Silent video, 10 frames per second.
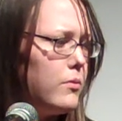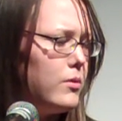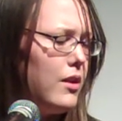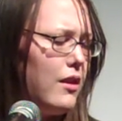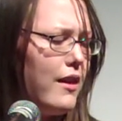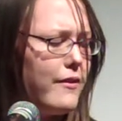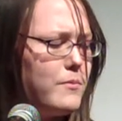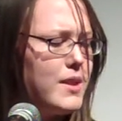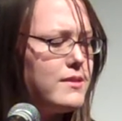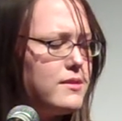Will all
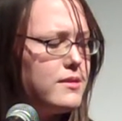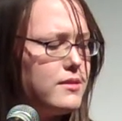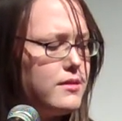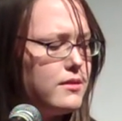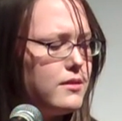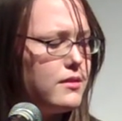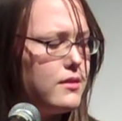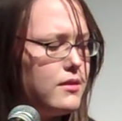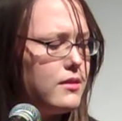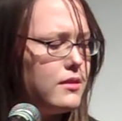I've missed
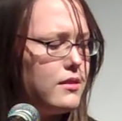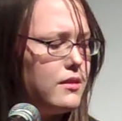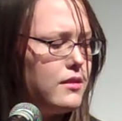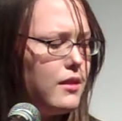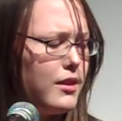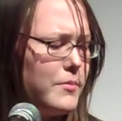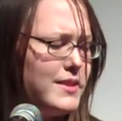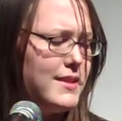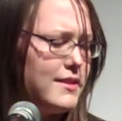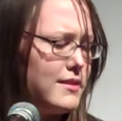knock me
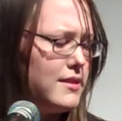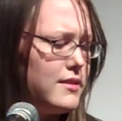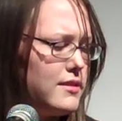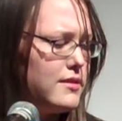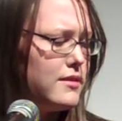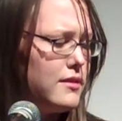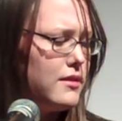senseless?